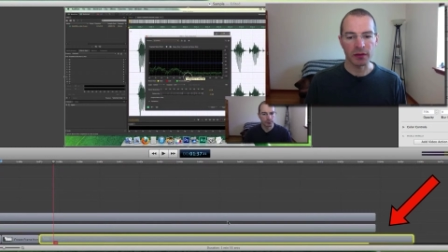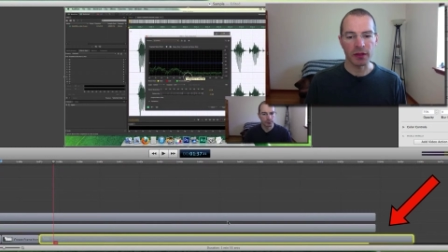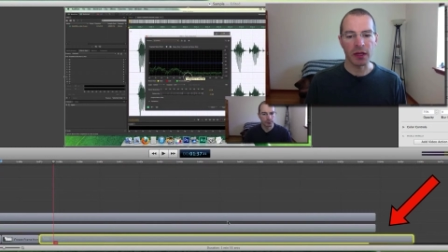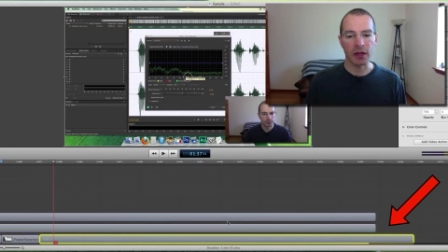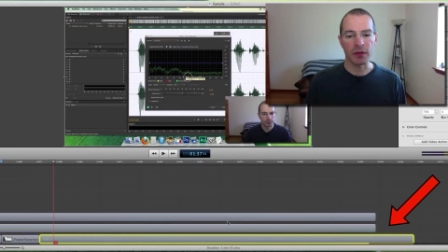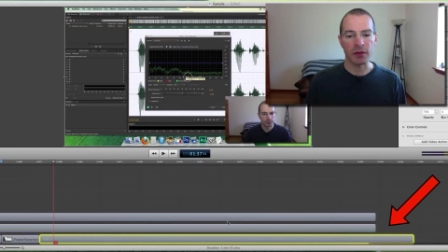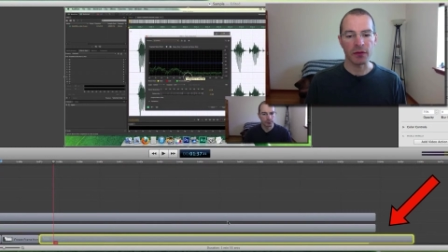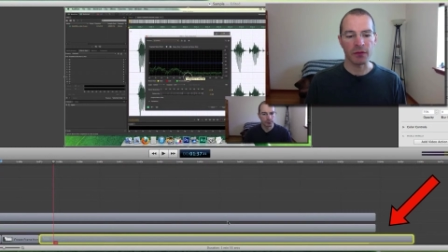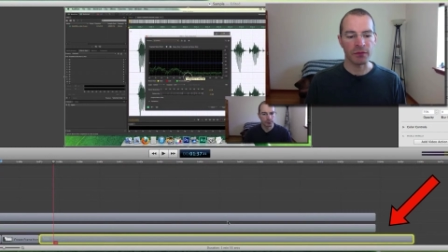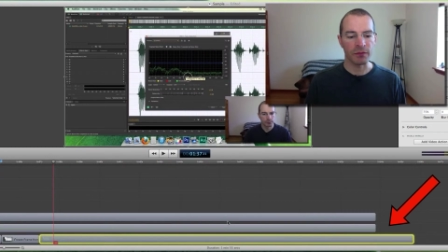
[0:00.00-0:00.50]

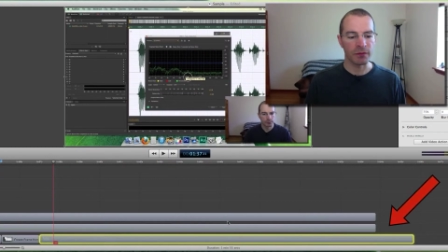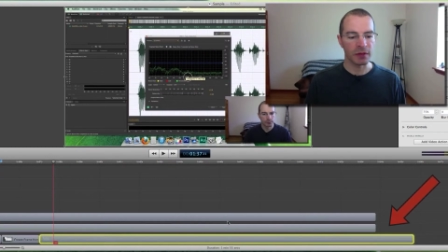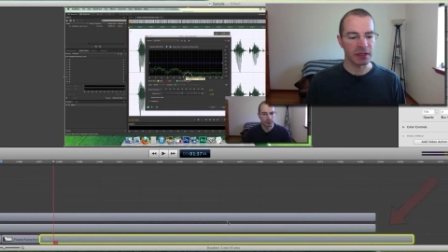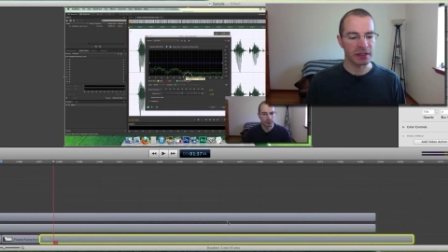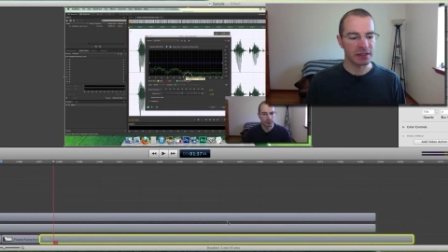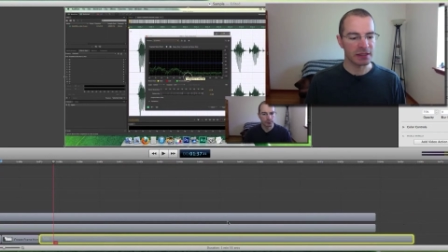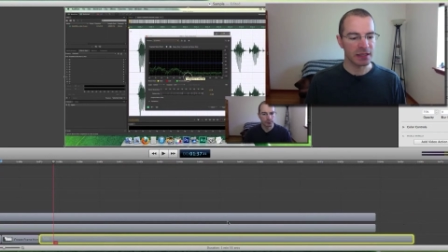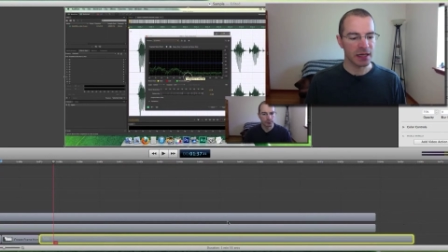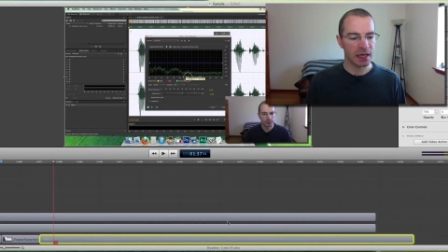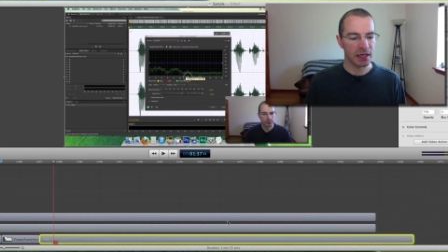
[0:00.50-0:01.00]
Now the,
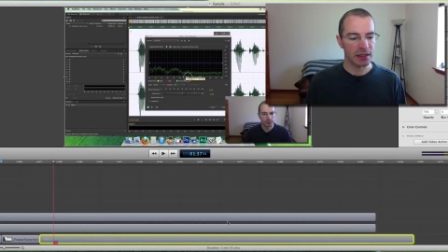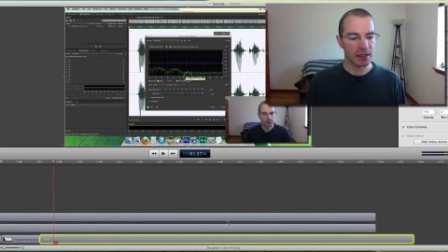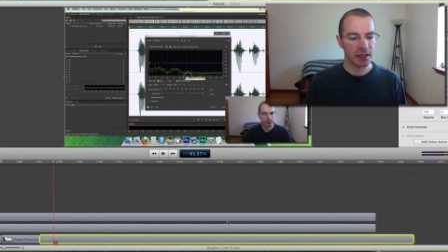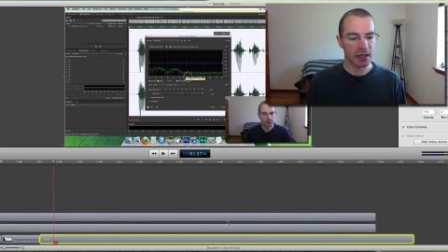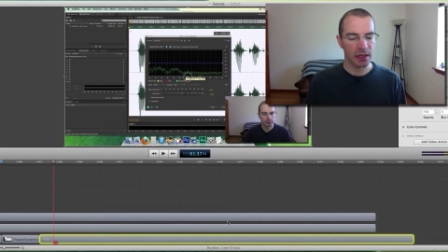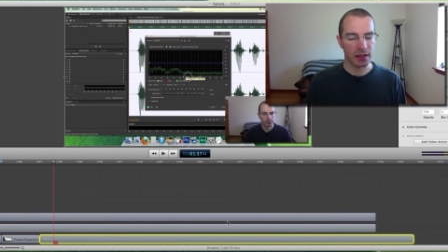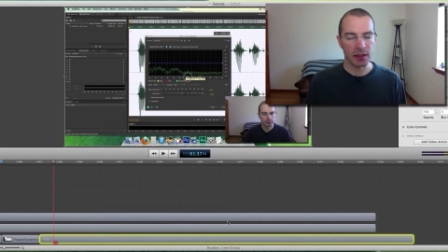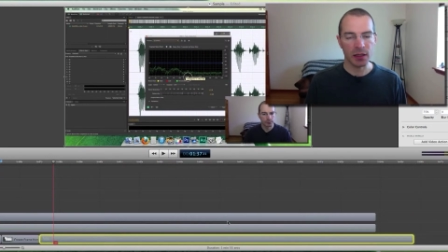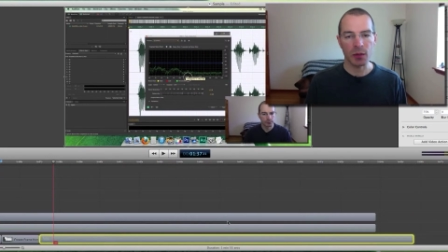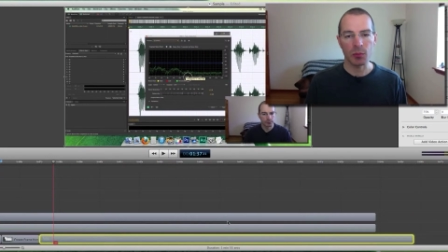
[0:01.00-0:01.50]
it's not
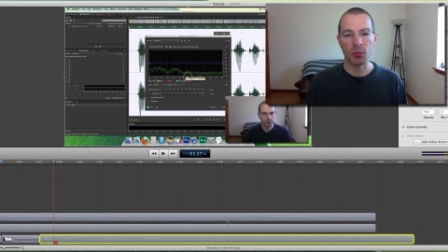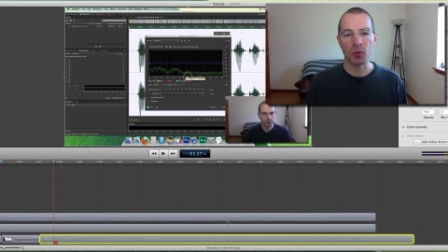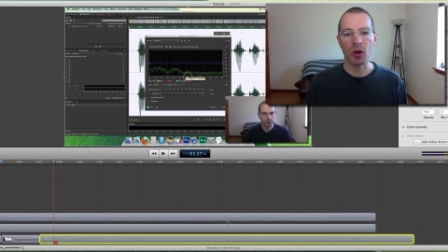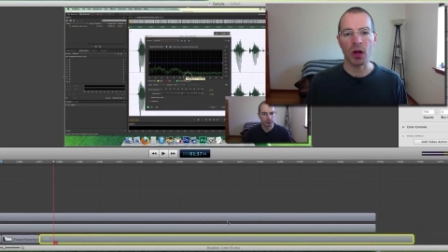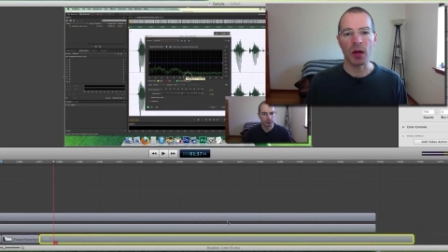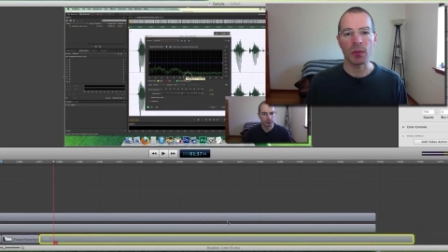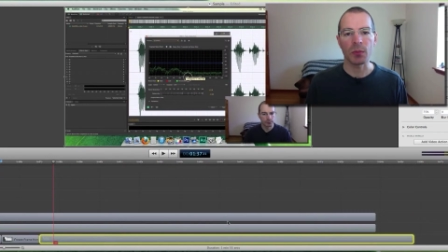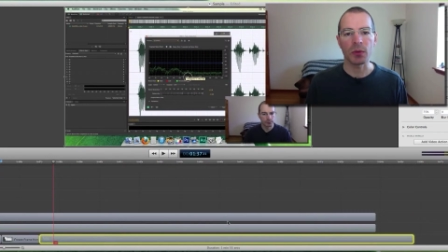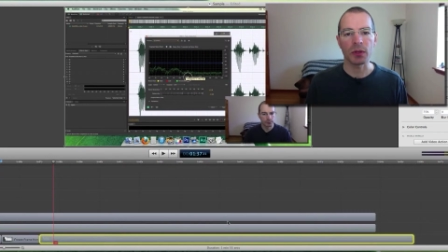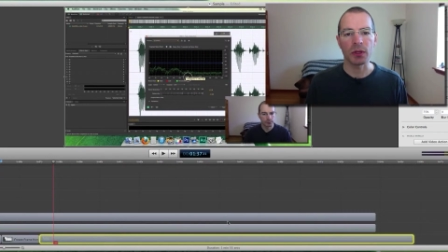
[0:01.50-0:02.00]
lined up
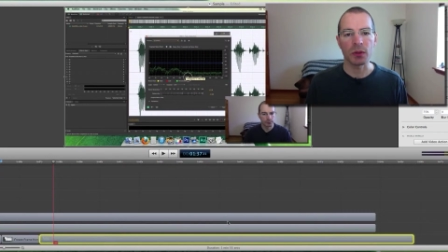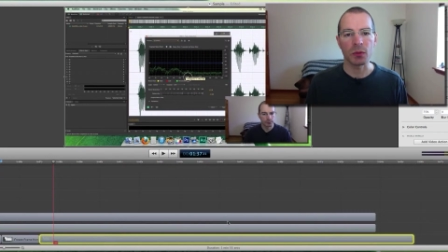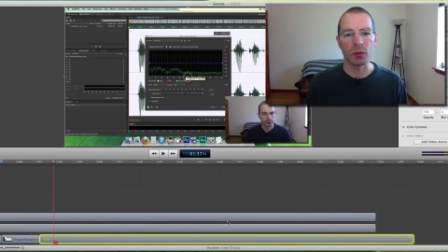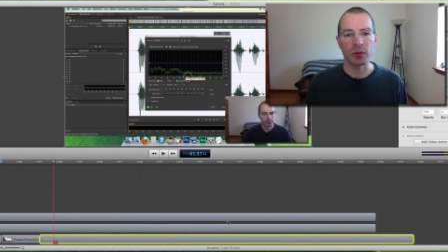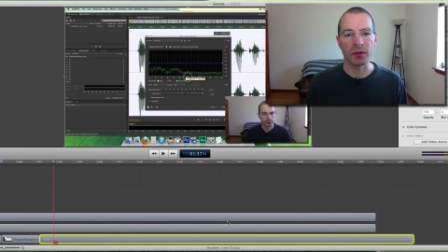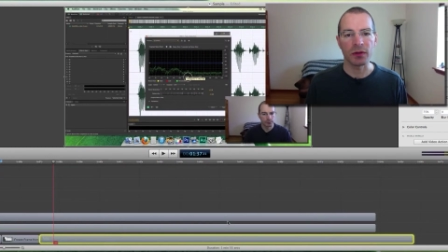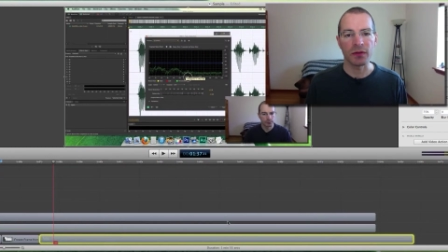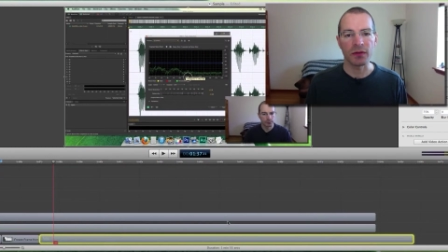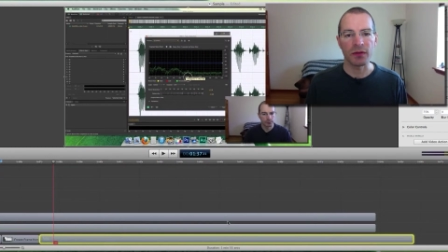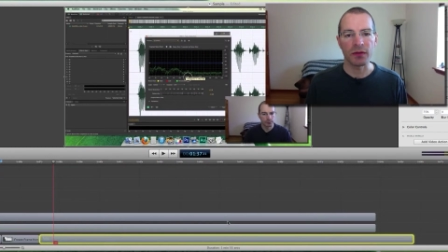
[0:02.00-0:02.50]
properly
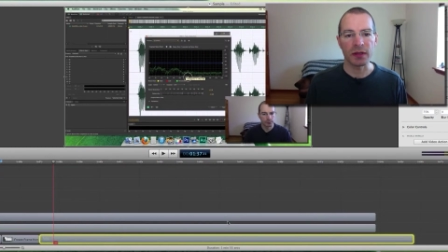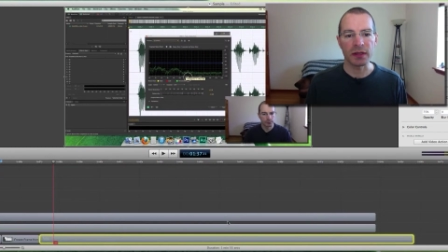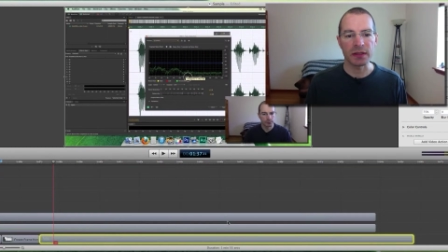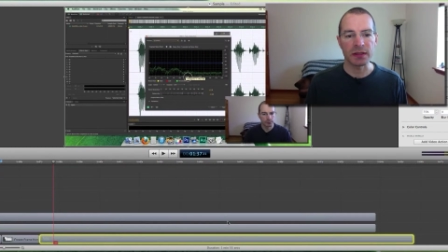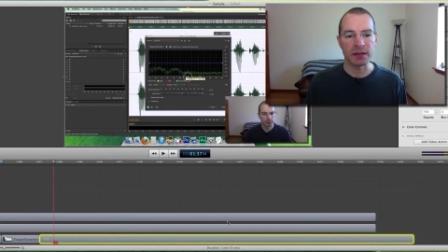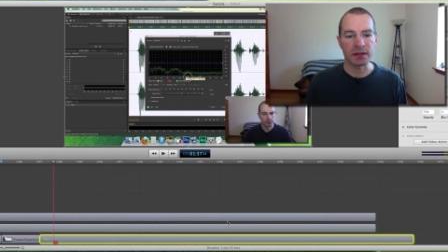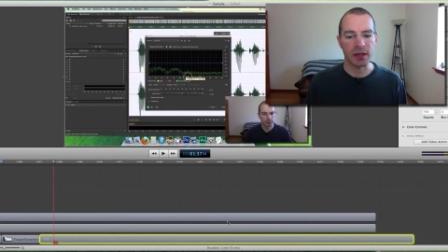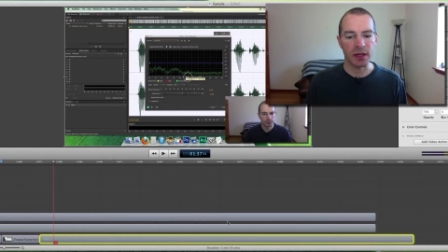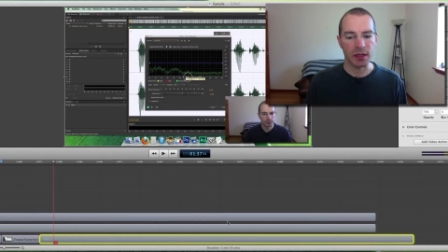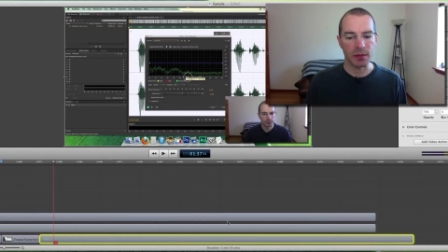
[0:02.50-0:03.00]
with the
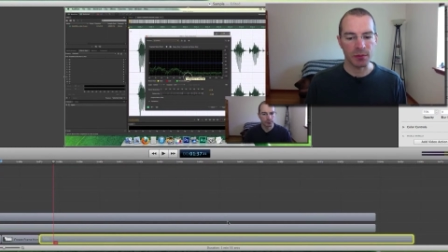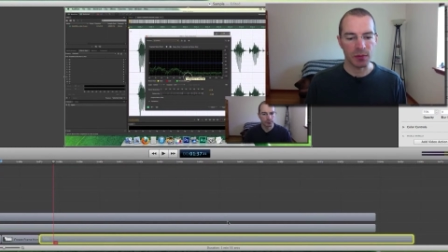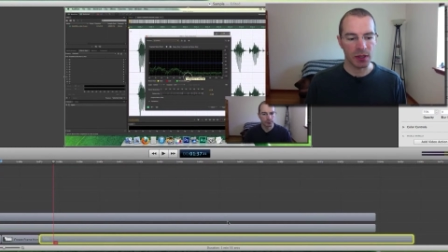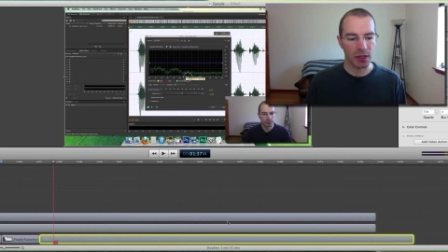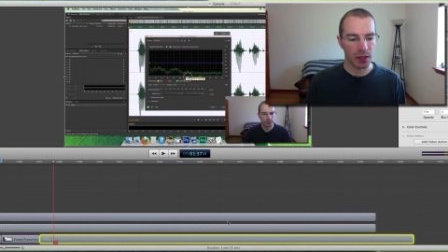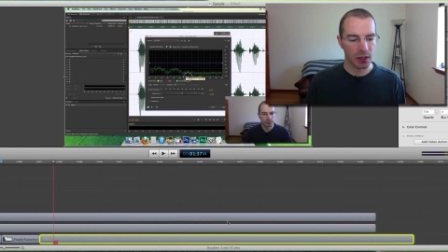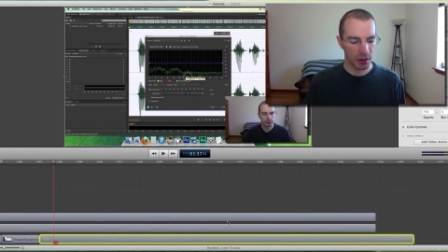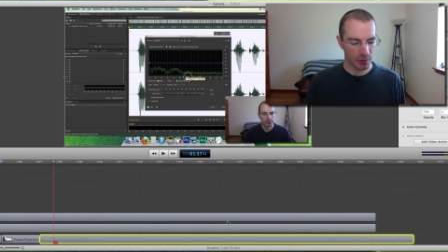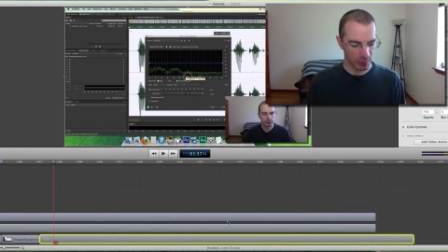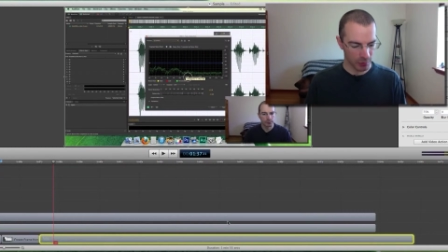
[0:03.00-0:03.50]
FaceTime
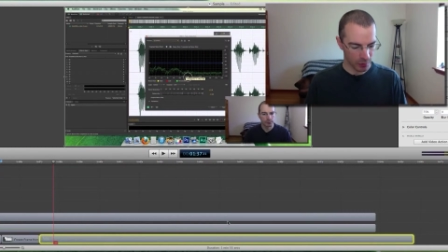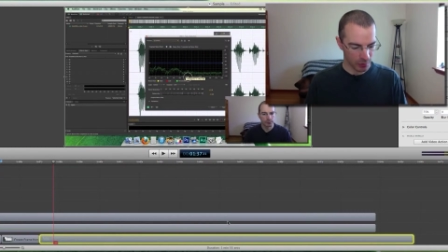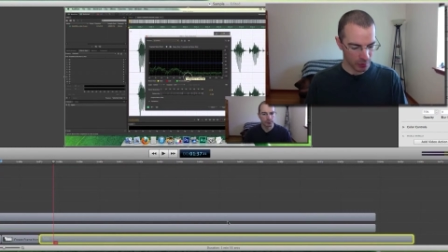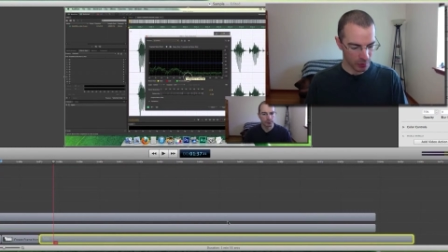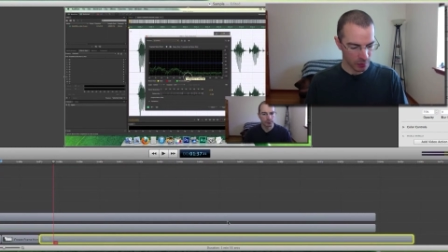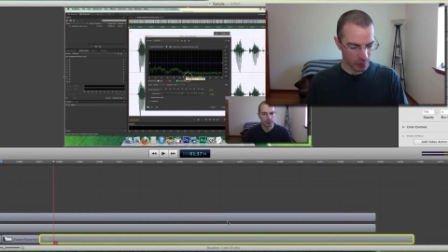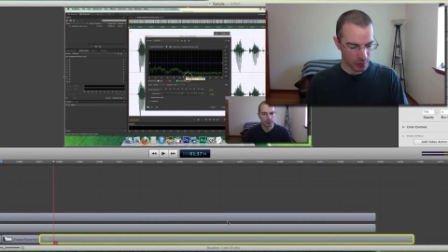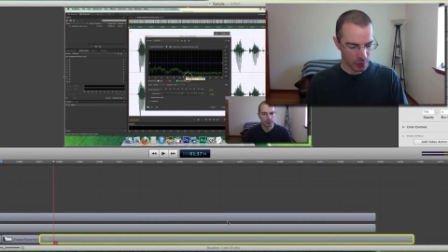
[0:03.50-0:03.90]
camera.